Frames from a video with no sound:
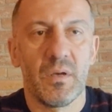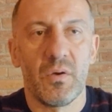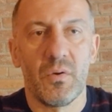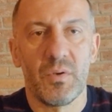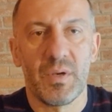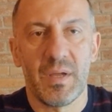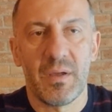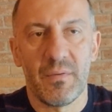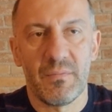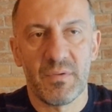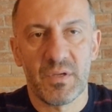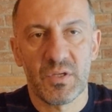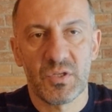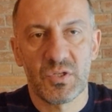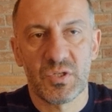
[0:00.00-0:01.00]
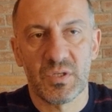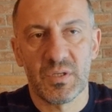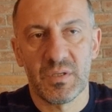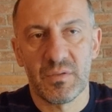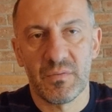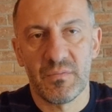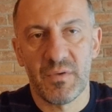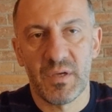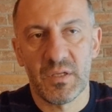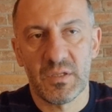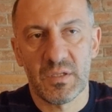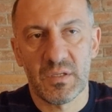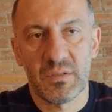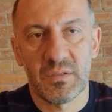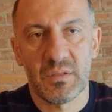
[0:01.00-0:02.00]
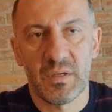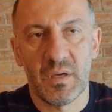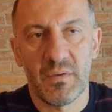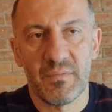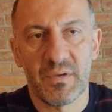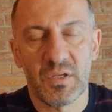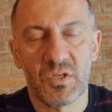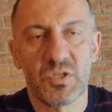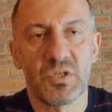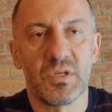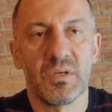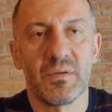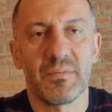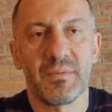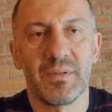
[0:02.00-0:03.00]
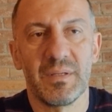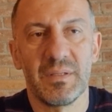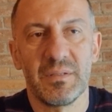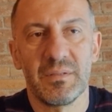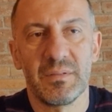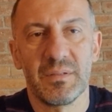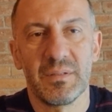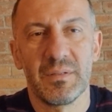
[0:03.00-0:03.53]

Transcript: on average and weighted average, it